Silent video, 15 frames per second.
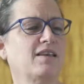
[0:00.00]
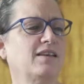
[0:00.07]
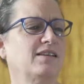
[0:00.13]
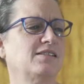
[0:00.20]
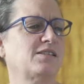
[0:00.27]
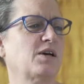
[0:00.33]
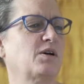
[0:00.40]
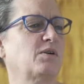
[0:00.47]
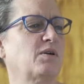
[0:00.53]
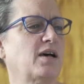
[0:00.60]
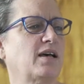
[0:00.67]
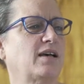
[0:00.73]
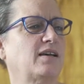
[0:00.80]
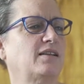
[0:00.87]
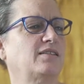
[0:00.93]
So
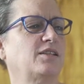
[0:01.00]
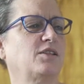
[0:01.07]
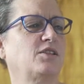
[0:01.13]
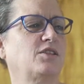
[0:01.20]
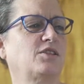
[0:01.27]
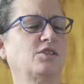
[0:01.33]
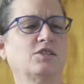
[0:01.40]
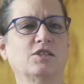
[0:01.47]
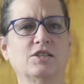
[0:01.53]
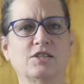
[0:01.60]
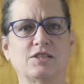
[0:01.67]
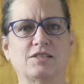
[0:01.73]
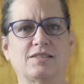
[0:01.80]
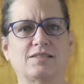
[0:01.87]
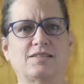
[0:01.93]
the
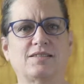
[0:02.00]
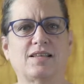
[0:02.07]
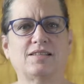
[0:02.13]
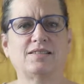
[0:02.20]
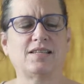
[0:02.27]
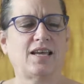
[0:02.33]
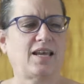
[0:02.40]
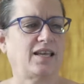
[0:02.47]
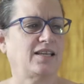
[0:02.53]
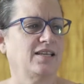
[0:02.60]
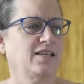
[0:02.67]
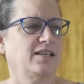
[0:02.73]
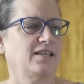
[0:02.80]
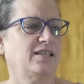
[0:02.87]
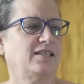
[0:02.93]
third Sunday
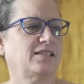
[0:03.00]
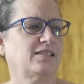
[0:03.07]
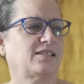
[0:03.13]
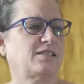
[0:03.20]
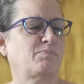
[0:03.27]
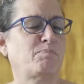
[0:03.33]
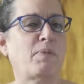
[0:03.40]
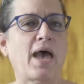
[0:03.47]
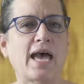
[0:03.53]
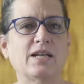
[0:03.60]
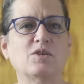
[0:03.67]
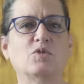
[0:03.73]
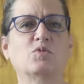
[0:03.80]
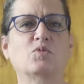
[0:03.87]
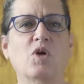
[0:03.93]
is
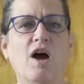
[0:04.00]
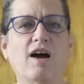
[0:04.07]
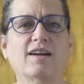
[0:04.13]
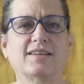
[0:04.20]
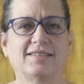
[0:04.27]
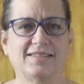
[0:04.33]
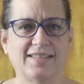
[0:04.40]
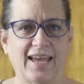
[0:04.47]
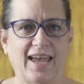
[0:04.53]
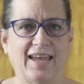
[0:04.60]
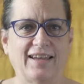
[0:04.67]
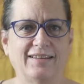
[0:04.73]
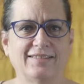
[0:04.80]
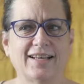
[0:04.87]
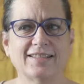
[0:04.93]
Pet Rock
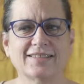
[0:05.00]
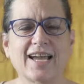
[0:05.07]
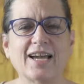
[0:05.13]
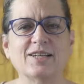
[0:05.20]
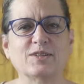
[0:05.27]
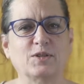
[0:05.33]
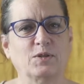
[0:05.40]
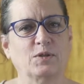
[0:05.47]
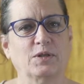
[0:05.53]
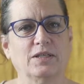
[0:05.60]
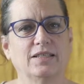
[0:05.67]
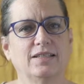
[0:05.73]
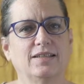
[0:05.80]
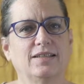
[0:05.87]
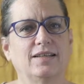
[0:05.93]
Day. That's kind of
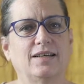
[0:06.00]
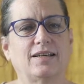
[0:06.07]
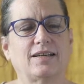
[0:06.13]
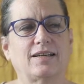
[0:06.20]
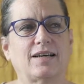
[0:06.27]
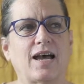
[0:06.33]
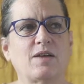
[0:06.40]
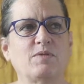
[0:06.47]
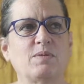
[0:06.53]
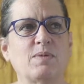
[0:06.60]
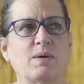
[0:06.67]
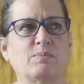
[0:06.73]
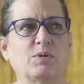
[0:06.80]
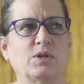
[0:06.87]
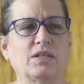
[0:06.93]
cool. I
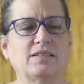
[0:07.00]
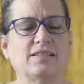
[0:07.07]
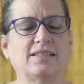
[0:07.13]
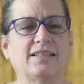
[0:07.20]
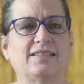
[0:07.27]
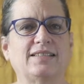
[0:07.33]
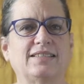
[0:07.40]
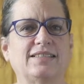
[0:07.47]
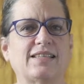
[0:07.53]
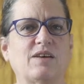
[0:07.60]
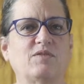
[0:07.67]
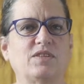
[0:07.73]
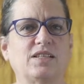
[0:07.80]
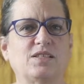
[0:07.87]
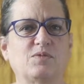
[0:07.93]
remember in the
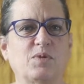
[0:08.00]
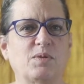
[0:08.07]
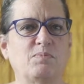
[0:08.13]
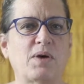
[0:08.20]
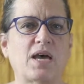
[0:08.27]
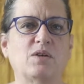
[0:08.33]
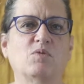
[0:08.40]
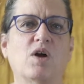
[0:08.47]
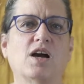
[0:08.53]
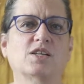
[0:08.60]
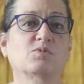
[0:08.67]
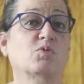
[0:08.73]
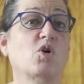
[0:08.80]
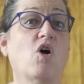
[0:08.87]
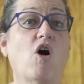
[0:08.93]
1970s when pet
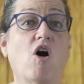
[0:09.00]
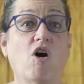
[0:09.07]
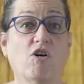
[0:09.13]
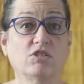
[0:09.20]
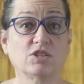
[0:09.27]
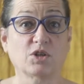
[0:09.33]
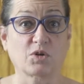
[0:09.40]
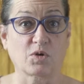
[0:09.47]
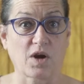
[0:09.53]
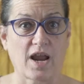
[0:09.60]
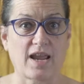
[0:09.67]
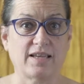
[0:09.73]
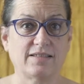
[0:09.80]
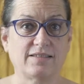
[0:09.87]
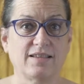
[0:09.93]
rocks were all the
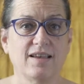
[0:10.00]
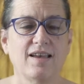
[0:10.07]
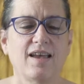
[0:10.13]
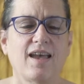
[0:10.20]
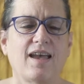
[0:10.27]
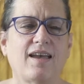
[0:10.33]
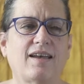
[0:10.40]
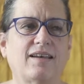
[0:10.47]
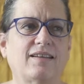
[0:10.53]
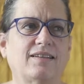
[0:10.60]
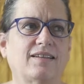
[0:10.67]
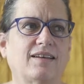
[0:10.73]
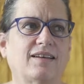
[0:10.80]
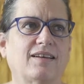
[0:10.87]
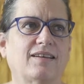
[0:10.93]
craze,
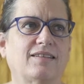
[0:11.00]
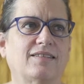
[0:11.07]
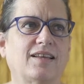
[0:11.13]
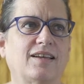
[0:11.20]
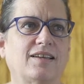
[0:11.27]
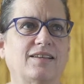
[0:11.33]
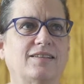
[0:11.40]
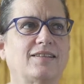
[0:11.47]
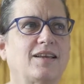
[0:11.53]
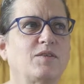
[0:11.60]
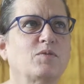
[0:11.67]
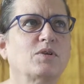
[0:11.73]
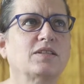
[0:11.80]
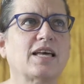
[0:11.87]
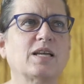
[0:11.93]
and they
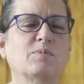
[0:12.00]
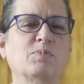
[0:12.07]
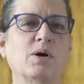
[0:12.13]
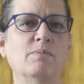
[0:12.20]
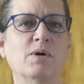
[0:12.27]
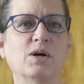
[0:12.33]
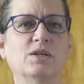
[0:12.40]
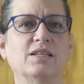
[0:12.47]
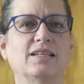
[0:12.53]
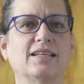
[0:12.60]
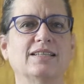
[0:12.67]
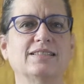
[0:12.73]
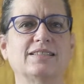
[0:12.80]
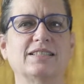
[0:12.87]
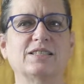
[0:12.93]
were like promoted
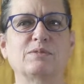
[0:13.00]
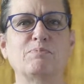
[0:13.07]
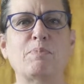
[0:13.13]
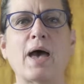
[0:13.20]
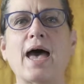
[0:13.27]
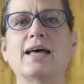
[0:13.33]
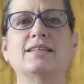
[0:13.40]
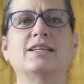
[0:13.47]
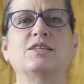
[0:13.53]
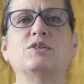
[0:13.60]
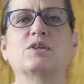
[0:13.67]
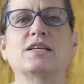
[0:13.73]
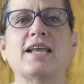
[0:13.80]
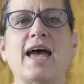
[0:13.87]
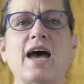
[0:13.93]
as this pet that you
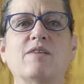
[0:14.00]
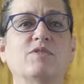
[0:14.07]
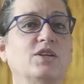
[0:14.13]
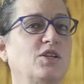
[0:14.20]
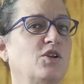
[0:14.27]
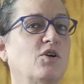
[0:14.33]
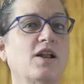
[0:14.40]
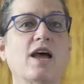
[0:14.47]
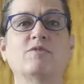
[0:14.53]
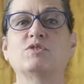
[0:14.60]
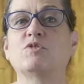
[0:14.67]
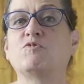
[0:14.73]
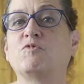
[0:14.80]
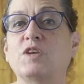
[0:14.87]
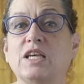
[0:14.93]
can have that you don't have
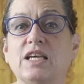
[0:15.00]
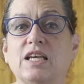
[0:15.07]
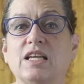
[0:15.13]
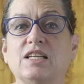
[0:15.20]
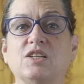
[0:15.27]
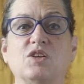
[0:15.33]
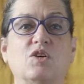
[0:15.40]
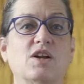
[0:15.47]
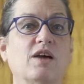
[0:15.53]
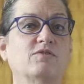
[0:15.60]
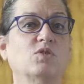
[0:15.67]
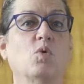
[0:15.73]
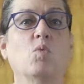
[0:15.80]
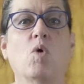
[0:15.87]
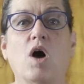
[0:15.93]
to feed, you don't have
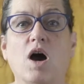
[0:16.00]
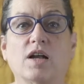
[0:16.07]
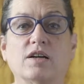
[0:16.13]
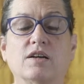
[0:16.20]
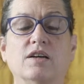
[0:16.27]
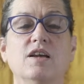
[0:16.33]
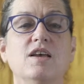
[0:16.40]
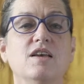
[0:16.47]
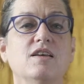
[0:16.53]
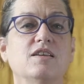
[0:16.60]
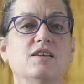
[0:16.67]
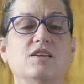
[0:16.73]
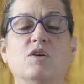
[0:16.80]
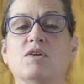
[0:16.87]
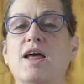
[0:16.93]
to water,
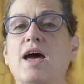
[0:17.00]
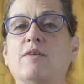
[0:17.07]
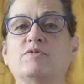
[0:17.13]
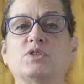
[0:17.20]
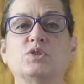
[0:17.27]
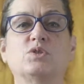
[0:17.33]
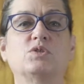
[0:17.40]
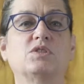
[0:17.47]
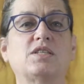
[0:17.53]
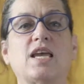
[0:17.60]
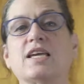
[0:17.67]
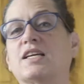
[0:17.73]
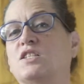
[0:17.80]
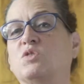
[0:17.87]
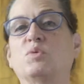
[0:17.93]
you don't have to
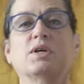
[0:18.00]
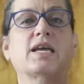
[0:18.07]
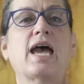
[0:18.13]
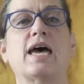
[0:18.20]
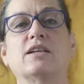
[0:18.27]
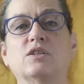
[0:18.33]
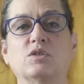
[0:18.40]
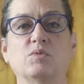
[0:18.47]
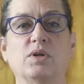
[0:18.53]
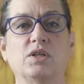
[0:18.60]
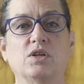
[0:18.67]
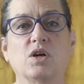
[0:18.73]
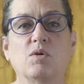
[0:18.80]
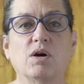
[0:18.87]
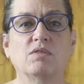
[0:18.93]
take it to a kennel when
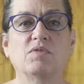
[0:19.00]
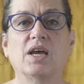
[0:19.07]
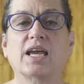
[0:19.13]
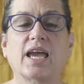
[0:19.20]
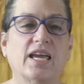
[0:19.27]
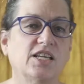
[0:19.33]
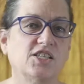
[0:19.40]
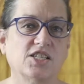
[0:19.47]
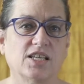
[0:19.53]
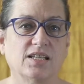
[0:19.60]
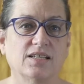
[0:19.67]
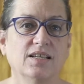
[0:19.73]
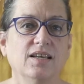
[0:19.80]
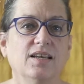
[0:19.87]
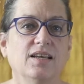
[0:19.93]
you go on vacation.